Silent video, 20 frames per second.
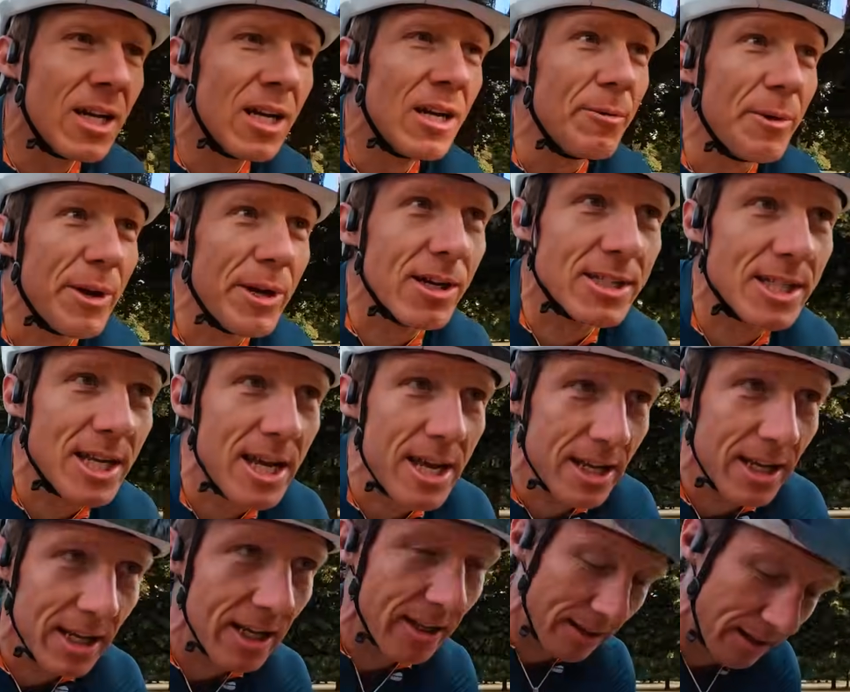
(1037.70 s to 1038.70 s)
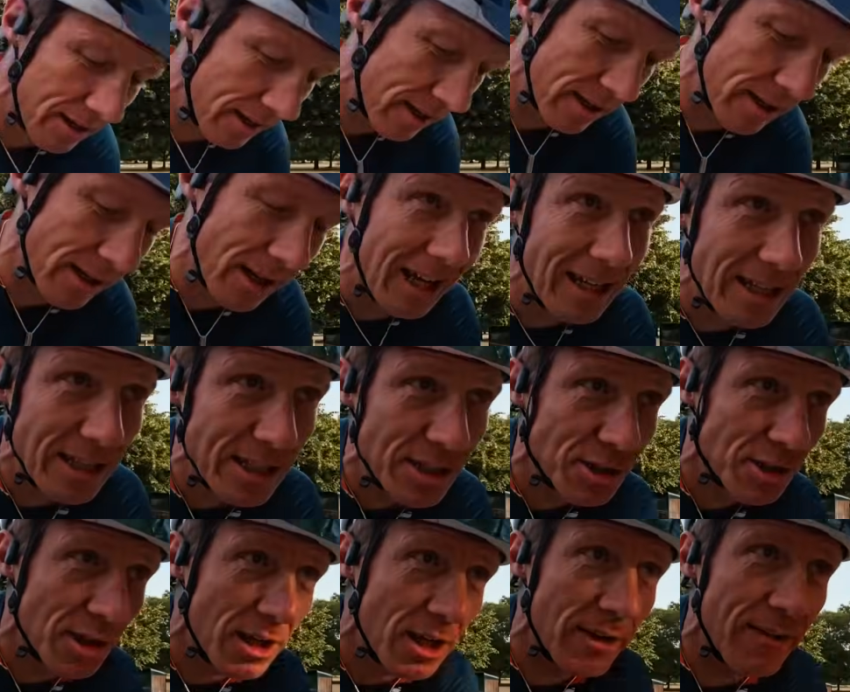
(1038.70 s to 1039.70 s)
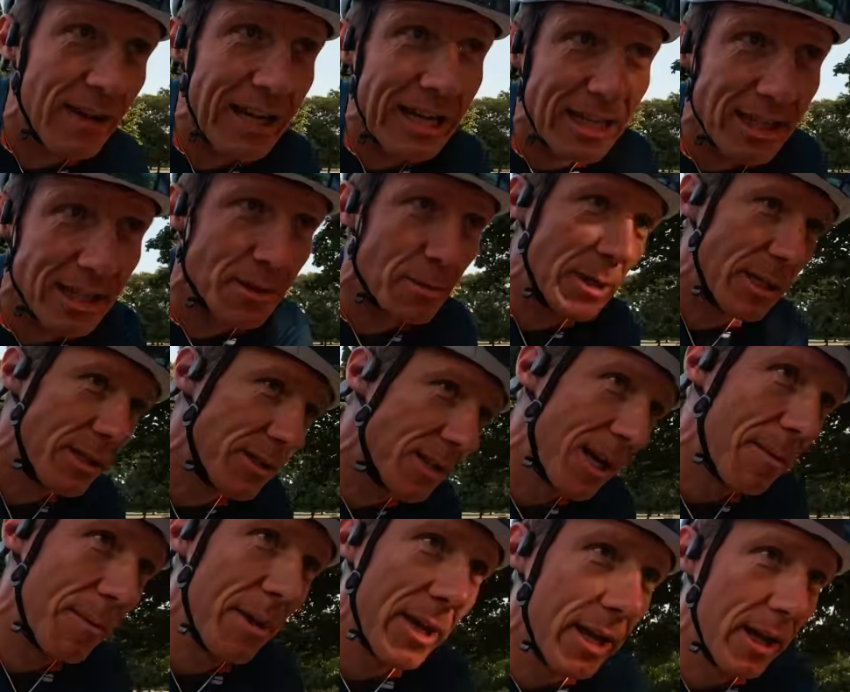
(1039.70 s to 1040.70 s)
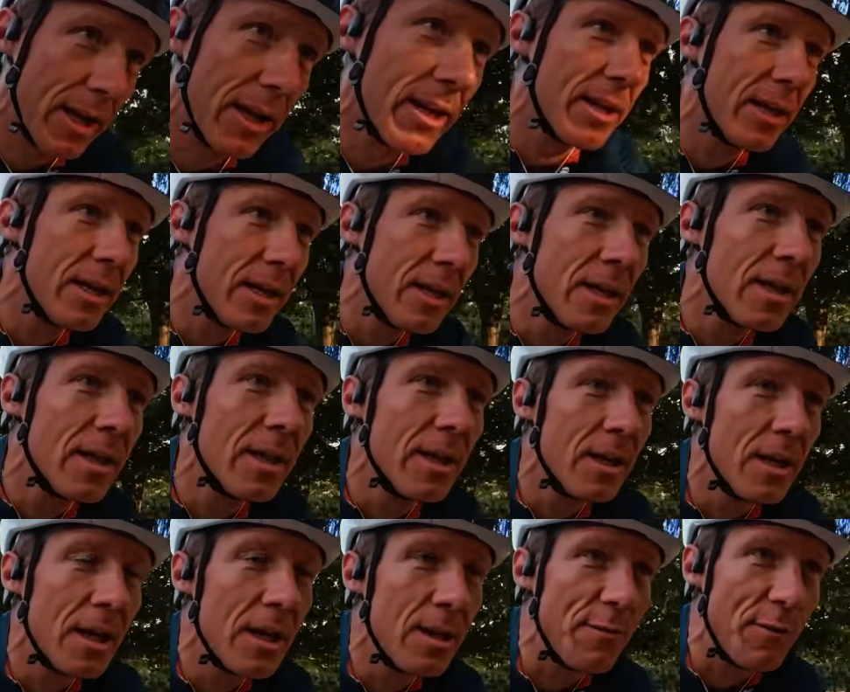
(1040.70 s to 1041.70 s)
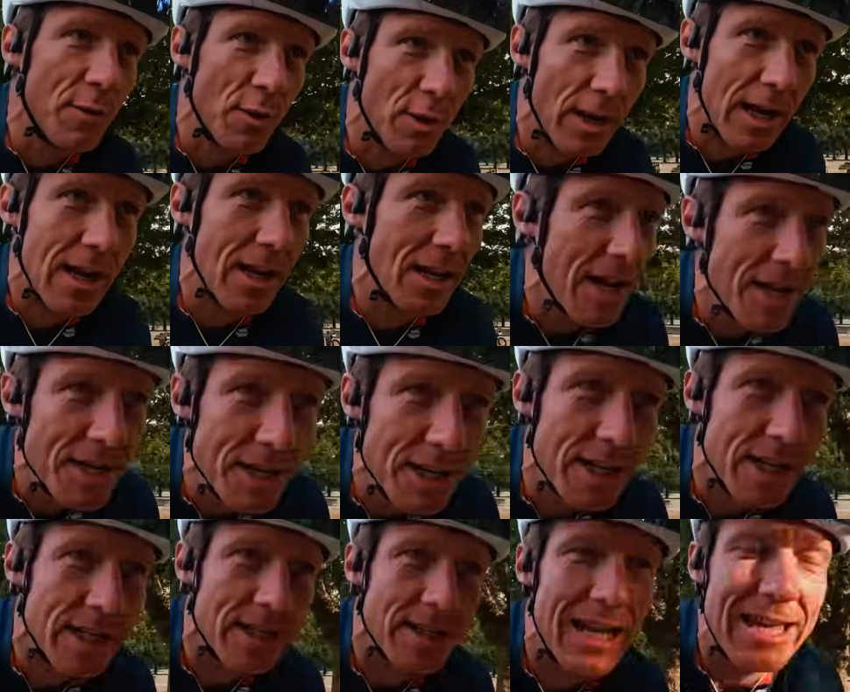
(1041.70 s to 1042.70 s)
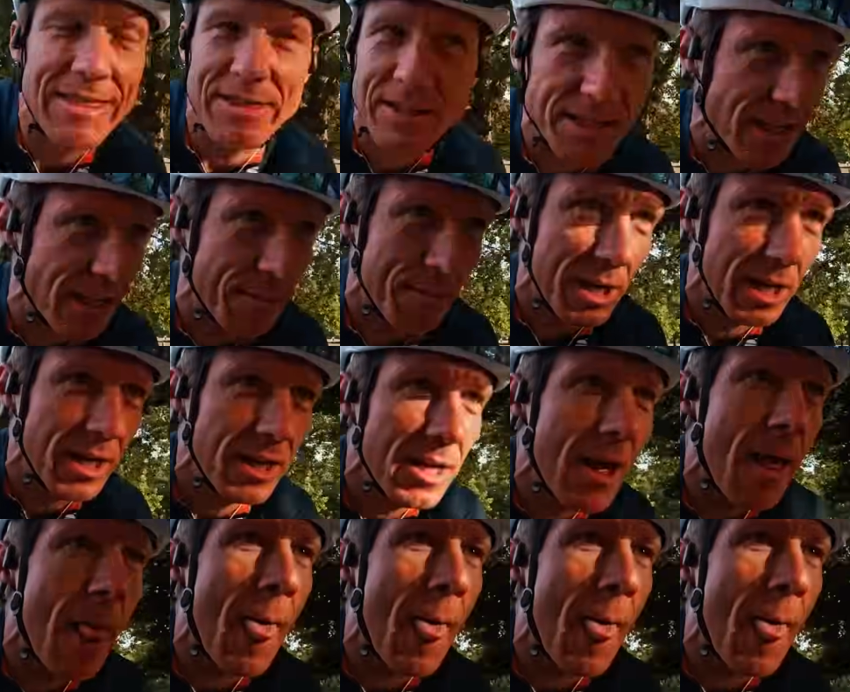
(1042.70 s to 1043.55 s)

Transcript: we are taking the Elite Drive Helix wheels up there for it. London in the summer,